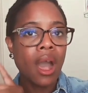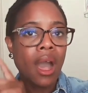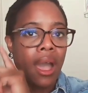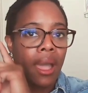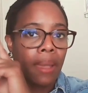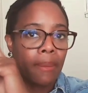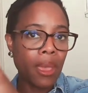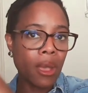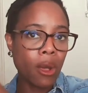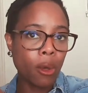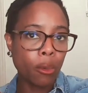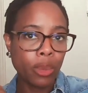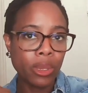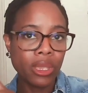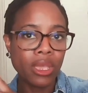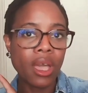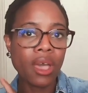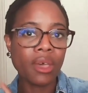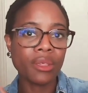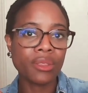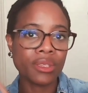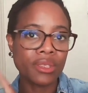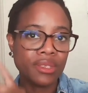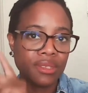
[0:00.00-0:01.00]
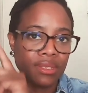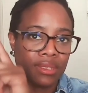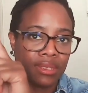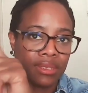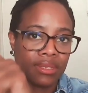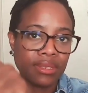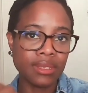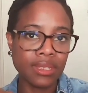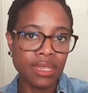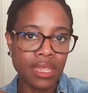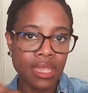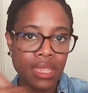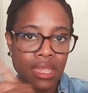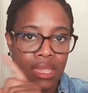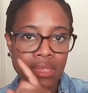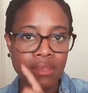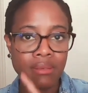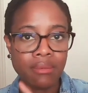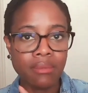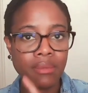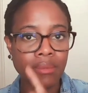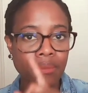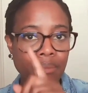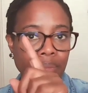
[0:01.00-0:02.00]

I'm helping others to see